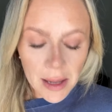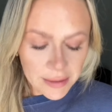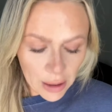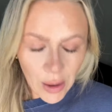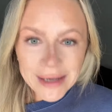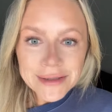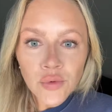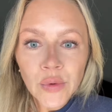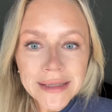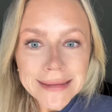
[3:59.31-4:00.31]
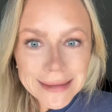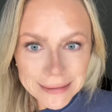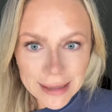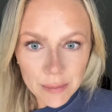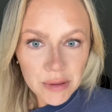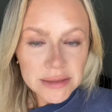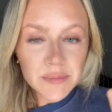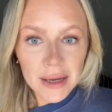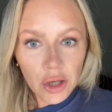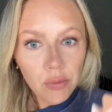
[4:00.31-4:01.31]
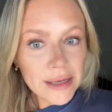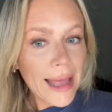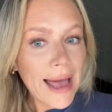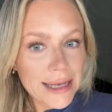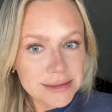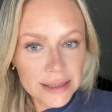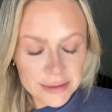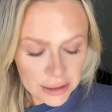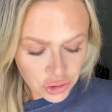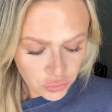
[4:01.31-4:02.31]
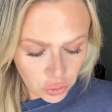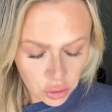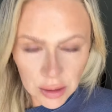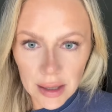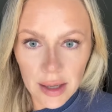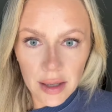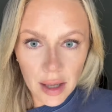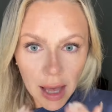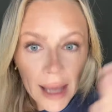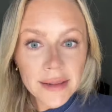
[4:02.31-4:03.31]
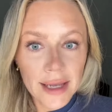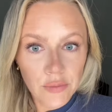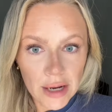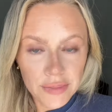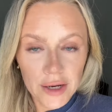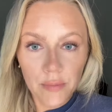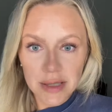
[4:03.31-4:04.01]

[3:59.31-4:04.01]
Now, I didn't really need that because mine already has a natural highlight right there